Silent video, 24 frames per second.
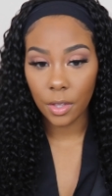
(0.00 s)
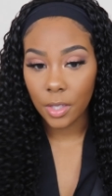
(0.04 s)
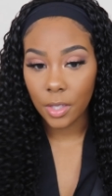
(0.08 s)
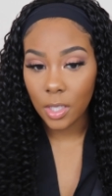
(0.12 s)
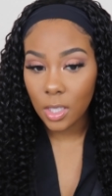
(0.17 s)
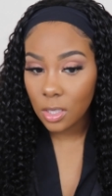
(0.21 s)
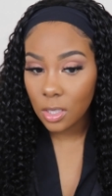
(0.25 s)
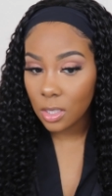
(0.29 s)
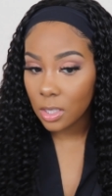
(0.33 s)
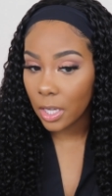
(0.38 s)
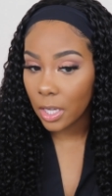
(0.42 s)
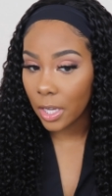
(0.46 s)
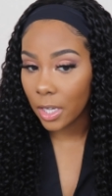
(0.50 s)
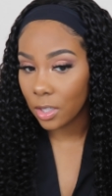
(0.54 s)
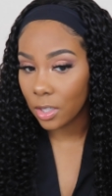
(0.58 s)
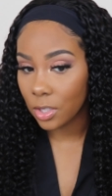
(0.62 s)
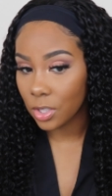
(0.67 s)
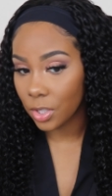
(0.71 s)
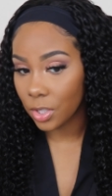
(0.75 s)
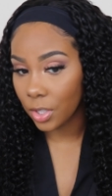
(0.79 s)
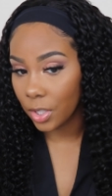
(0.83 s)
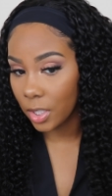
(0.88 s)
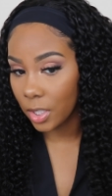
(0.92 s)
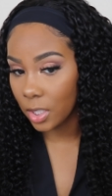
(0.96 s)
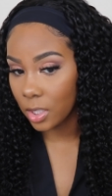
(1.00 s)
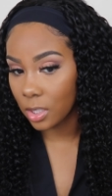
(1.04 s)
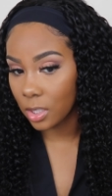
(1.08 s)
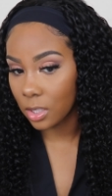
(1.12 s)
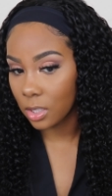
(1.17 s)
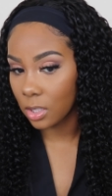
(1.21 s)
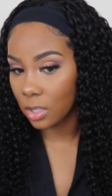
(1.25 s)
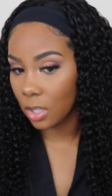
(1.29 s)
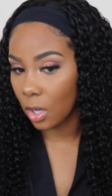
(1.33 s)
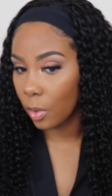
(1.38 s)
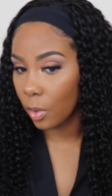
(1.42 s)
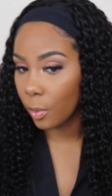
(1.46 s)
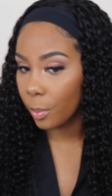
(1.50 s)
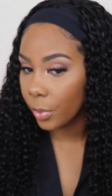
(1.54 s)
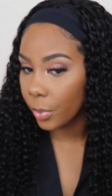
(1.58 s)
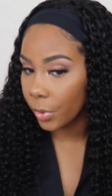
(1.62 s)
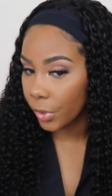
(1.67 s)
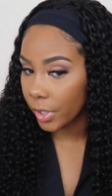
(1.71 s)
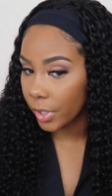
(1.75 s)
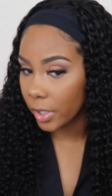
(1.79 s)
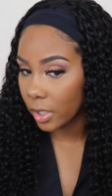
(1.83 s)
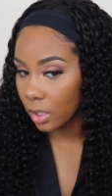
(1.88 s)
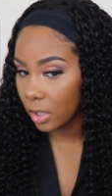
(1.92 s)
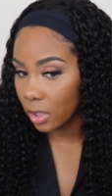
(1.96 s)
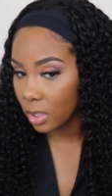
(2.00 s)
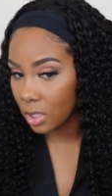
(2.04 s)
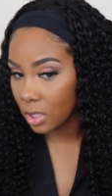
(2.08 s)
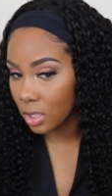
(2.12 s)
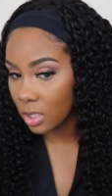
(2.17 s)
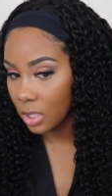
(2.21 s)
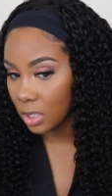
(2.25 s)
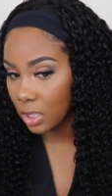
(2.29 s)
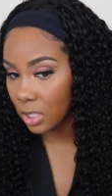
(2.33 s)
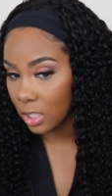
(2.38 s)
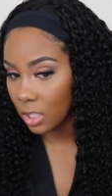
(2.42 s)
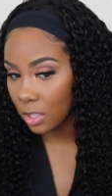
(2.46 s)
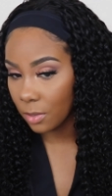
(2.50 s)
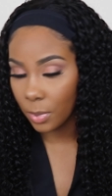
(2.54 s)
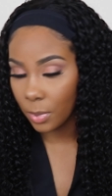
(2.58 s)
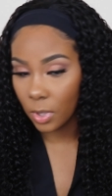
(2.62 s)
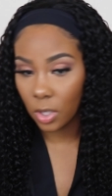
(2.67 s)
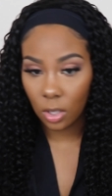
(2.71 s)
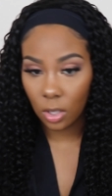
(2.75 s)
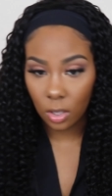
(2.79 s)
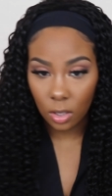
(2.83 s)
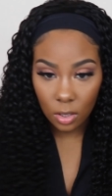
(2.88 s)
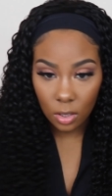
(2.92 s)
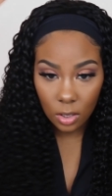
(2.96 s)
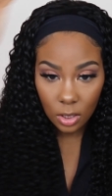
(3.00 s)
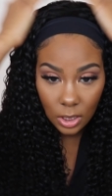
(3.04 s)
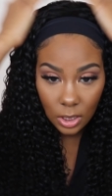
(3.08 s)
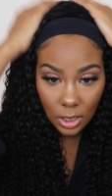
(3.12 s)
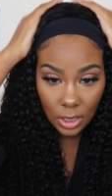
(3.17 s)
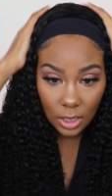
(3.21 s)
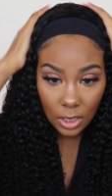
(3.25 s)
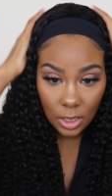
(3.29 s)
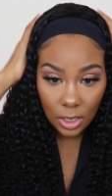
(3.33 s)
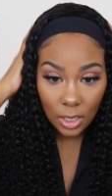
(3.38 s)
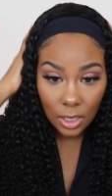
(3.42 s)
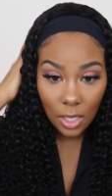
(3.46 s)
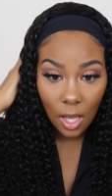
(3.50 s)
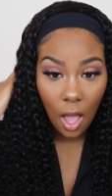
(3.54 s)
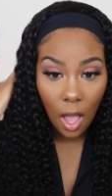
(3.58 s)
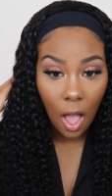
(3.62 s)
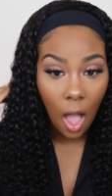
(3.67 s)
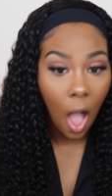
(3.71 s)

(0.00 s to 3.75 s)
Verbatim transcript: This texture is so pretty. This deep curly.